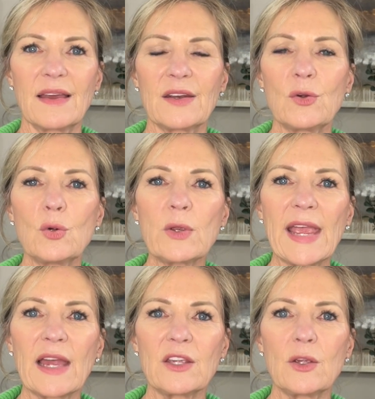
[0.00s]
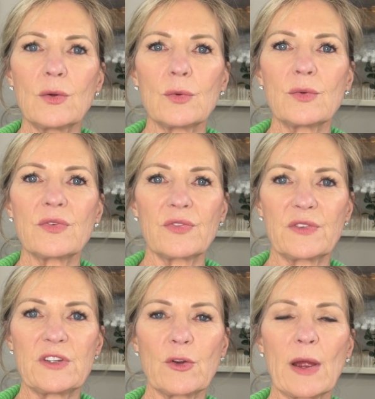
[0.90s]
And who can't use
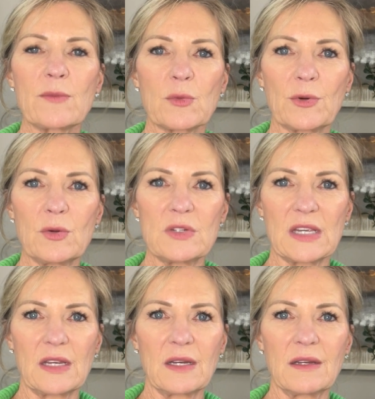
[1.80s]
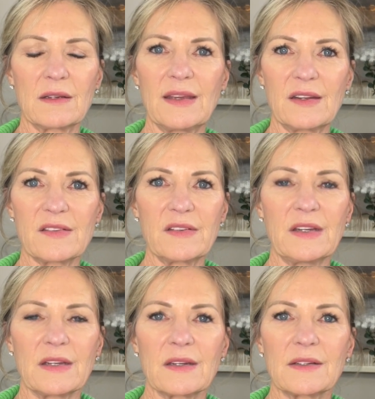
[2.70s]
50 grams of protein in a
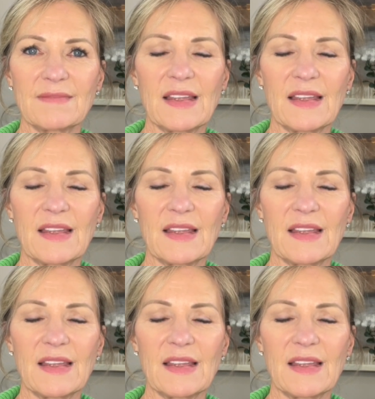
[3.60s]
sitting?